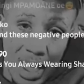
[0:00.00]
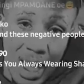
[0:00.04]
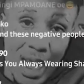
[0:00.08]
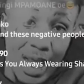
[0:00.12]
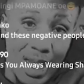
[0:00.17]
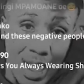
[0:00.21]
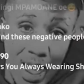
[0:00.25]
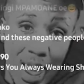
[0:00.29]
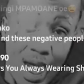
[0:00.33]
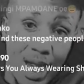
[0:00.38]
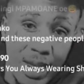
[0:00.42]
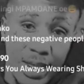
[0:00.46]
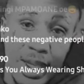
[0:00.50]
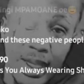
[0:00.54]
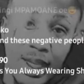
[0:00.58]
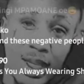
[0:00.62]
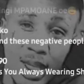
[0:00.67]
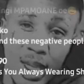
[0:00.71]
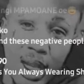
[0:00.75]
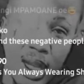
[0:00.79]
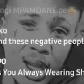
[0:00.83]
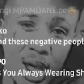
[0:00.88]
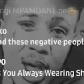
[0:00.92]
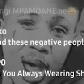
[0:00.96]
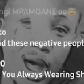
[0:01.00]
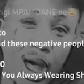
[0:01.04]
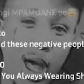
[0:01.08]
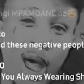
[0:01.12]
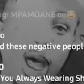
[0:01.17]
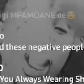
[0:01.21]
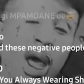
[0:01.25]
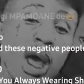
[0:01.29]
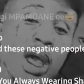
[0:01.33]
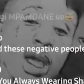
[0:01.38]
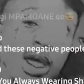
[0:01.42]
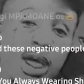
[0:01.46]
right under the
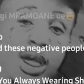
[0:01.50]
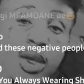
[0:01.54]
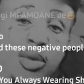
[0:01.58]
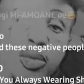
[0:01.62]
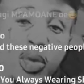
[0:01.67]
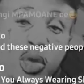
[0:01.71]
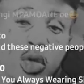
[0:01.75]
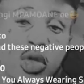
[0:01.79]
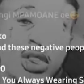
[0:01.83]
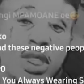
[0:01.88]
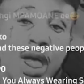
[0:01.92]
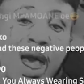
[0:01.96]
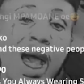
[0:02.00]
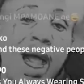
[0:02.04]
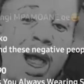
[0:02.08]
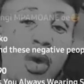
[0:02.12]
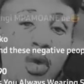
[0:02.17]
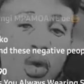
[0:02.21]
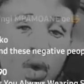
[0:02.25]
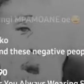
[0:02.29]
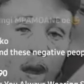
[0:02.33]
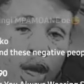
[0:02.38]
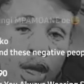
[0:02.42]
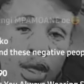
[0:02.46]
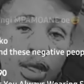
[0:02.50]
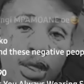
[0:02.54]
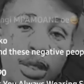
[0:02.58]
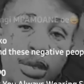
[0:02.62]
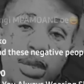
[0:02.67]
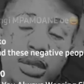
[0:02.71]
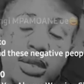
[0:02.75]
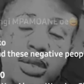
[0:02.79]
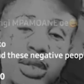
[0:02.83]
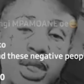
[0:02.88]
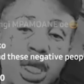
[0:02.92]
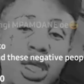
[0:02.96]
Hillbro Tower.
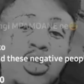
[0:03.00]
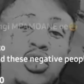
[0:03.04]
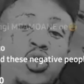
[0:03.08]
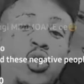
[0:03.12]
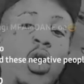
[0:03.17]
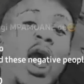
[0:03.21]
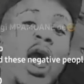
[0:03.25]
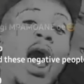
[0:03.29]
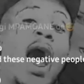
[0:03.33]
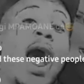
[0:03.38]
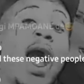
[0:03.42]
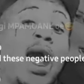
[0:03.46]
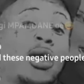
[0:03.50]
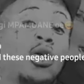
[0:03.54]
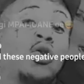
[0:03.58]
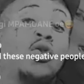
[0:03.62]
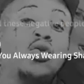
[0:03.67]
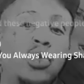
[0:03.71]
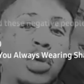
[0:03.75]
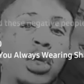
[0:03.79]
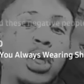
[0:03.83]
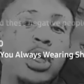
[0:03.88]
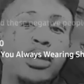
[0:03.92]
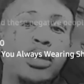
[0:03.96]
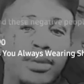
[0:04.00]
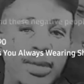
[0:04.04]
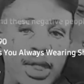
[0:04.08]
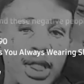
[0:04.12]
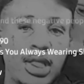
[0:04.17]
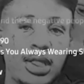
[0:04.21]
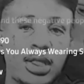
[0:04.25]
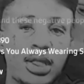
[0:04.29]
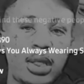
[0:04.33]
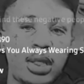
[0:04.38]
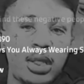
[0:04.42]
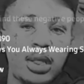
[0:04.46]
That's where I grew up,
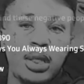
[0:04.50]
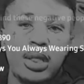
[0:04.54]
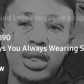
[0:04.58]
nigga.